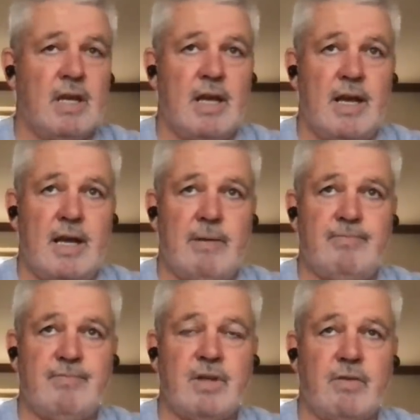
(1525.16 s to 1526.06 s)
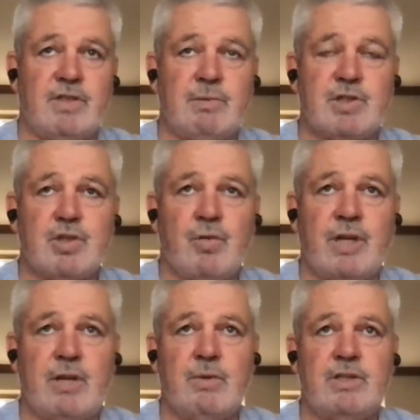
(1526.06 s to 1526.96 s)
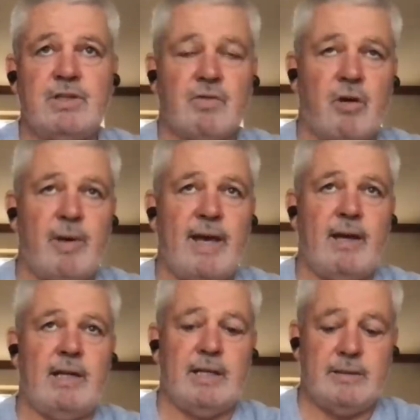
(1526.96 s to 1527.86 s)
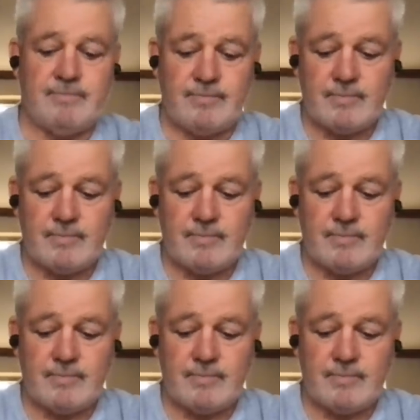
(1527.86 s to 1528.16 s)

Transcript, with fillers: um, obviously with Sean Edwards and Rob Howley, and